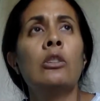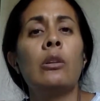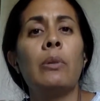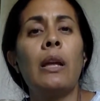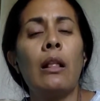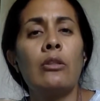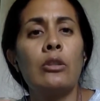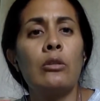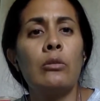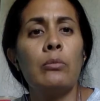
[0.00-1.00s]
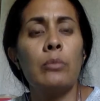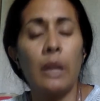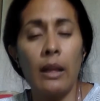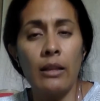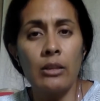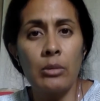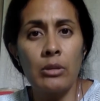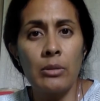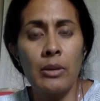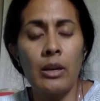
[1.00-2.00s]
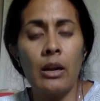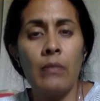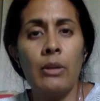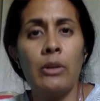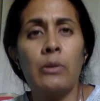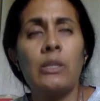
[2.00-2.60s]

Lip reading: To be eligible to become a U.S.